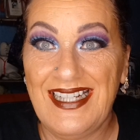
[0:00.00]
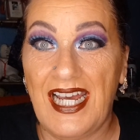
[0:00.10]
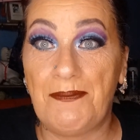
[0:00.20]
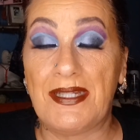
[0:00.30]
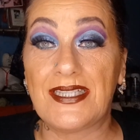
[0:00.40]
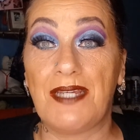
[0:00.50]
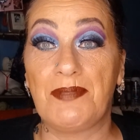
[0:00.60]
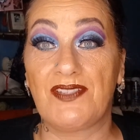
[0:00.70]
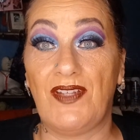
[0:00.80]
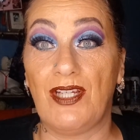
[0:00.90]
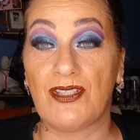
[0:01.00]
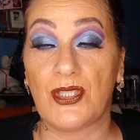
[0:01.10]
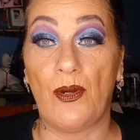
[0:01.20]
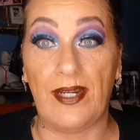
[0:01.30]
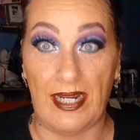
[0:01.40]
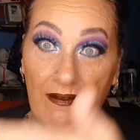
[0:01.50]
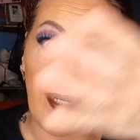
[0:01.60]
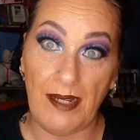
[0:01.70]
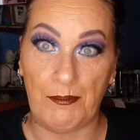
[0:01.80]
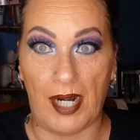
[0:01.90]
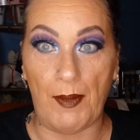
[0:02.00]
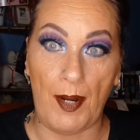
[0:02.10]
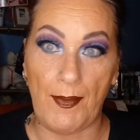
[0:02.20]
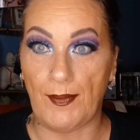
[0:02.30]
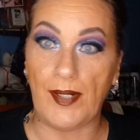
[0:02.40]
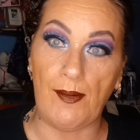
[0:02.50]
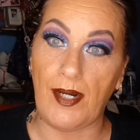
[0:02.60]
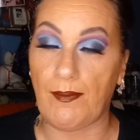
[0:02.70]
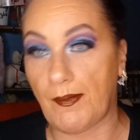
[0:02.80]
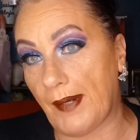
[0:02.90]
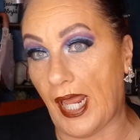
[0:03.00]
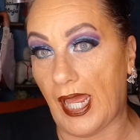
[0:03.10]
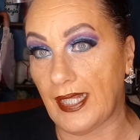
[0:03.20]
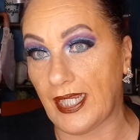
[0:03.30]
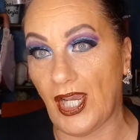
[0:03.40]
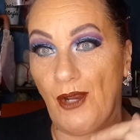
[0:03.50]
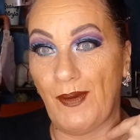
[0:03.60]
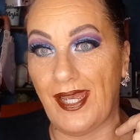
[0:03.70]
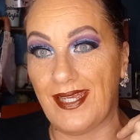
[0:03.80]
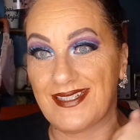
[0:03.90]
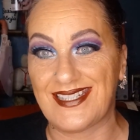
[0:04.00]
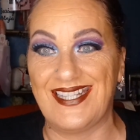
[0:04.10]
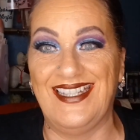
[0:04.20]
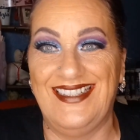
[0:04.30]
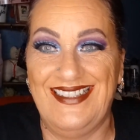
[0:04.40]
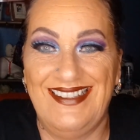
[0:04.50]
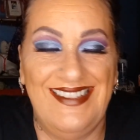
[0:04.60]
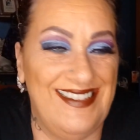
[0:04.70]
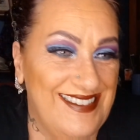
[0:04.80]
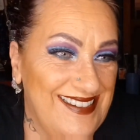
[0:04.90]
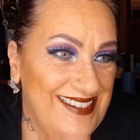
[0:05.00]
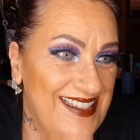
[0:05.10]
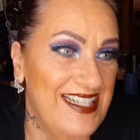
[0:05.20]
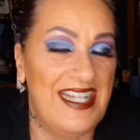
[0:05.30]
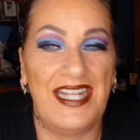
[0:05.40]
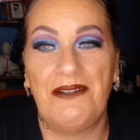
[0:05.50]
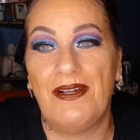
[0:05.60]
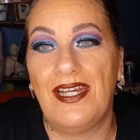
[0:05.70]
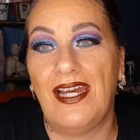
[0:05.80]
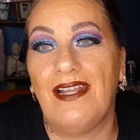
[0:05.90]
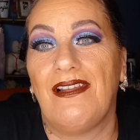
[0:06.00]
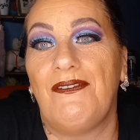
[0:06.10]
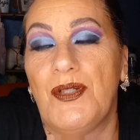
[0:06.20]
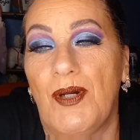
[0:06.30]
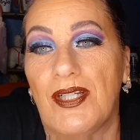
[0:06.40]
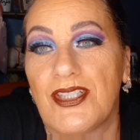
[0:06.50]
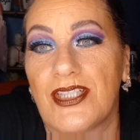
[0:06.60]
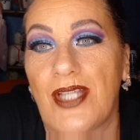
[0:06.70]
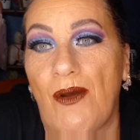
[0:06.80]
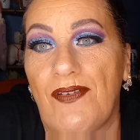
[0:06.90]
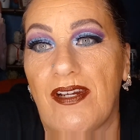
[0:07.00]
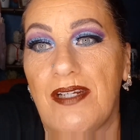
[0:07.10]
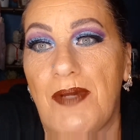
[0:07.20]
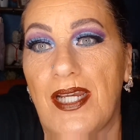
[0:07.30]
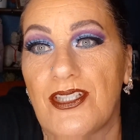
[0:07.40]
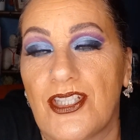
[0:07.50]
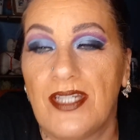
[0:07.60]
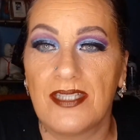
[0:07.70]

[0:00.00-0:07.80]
I meant to keep this video short, and here I am. Blah, blah, blah, blah, blah, blah, blah, like always. Anyway, I love you all so very much.